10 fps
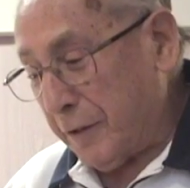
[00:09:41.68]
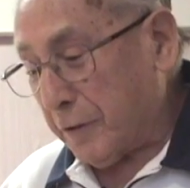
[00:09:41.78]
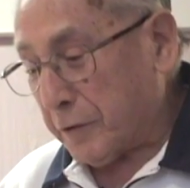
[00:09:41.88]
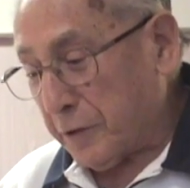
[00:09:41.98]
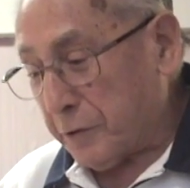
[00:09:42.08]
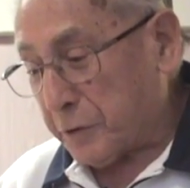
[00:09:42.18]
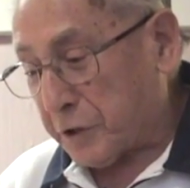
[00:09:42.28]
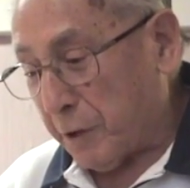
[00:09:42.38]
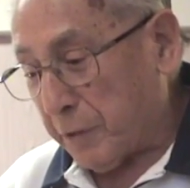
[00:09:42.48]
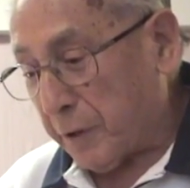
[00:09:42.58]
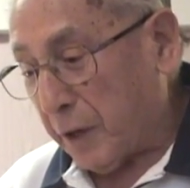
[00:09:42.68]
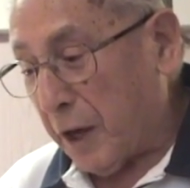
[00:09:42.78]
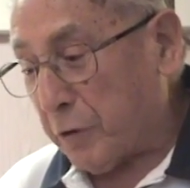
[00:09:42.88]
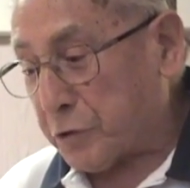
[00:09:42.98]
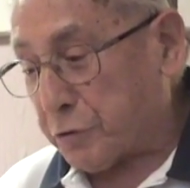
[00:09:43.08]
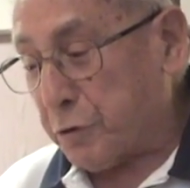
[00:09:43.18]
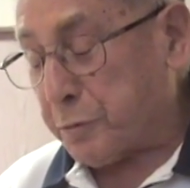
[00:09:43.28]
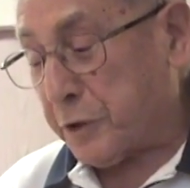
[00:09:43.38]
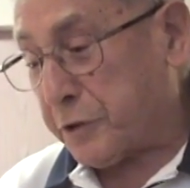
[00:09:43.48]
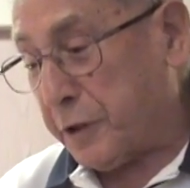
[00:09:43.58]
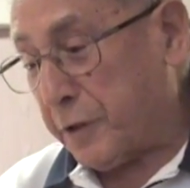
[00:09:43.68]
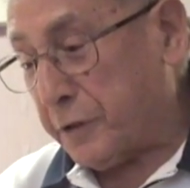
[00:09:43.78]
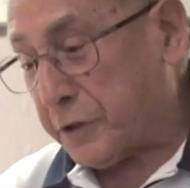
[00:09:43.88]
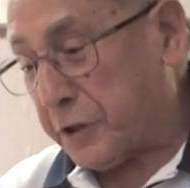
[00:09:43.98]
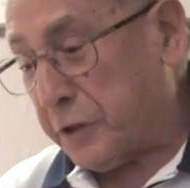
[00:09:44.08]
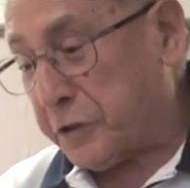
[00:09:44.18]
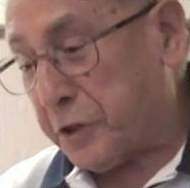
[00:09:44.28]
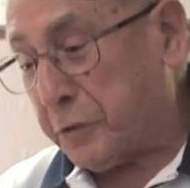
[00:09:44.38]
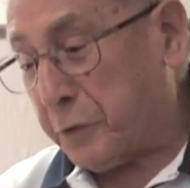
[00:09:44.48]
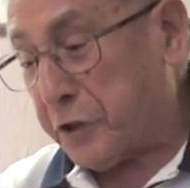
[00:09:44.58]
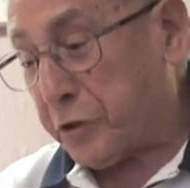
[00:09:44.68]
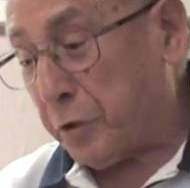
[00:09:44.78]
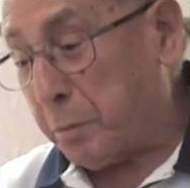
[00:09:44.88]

Oh, there were some of the lounge groups. You see, there's the original